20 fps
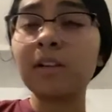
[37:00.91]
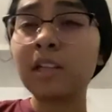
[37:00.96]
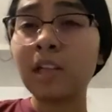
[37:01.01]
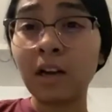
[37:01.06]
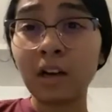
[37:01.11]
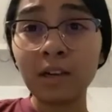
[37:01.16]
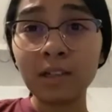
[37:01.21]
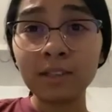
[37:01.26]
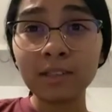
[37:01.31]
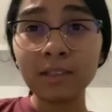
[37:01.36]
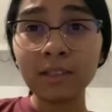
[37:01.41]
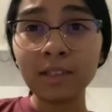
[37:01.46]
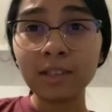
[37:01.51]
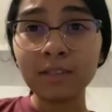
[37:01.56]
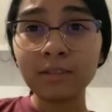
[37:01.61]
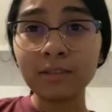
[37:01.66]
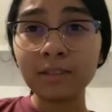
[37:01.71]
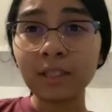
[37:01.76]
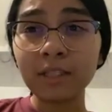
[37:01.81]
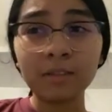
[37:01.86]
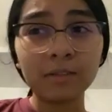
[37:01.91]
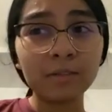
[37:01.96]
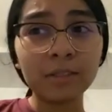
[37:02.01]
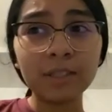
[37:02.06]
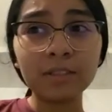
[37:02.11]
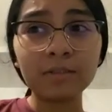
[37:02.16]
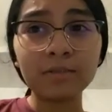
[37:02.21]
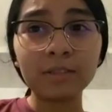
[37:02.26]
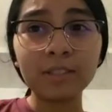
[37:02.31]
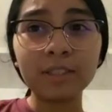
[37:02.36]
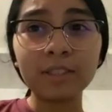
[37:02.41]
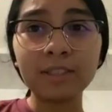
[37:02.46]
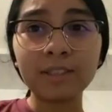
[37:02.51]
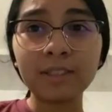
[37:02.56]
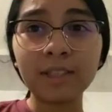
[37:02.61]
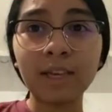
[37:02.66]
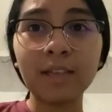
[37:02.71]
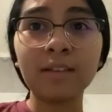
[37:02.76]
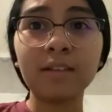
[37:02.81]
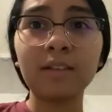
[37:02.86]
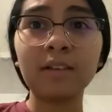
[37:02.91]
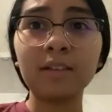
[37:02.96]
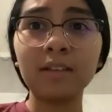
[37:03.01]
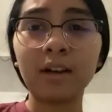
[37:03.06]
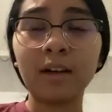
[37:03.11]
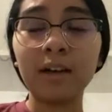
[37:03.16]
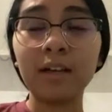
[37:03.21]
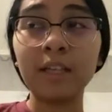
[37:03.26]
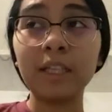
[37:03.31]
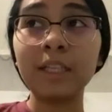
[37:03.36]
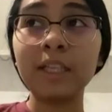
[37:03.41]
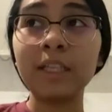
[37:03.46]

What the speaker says: a hotline. I know that's really said a lot,